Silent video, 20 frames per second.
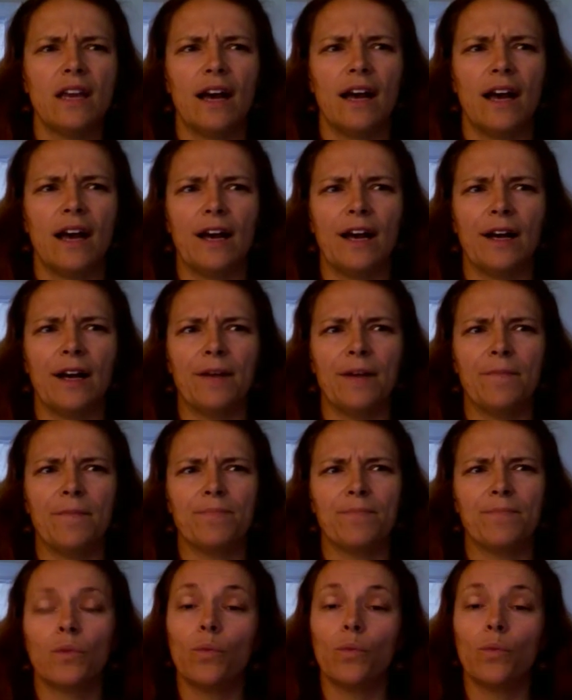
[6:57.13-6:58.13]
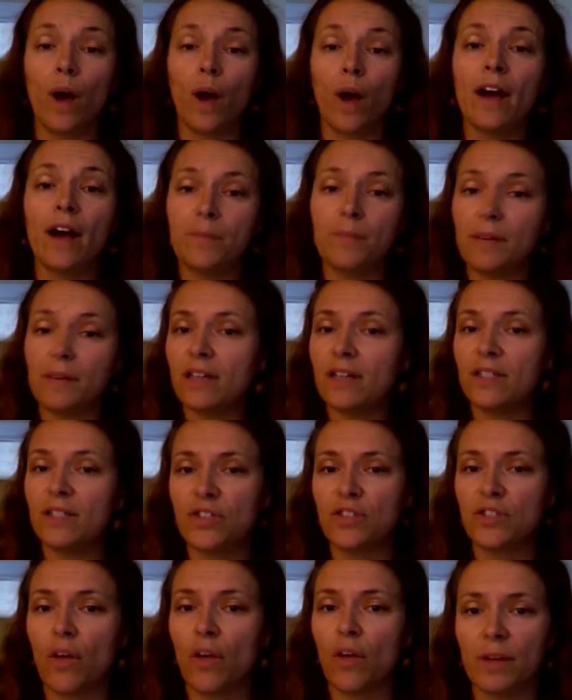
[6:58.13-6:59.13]
One, because
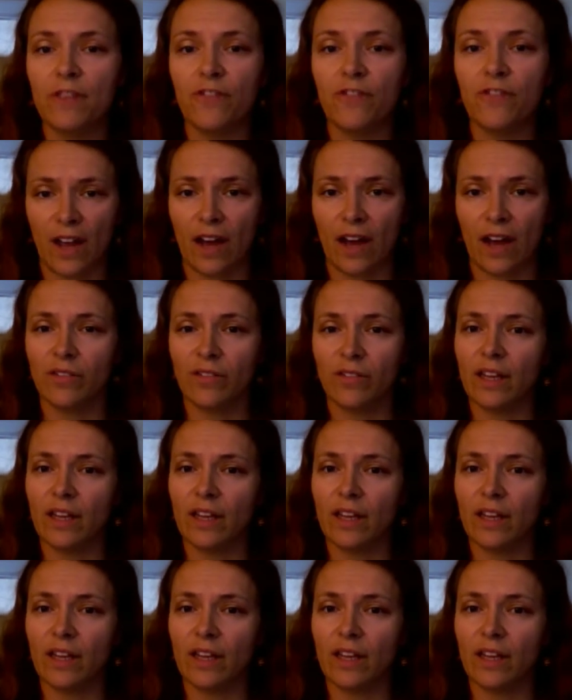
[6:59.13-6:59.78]
Tolman found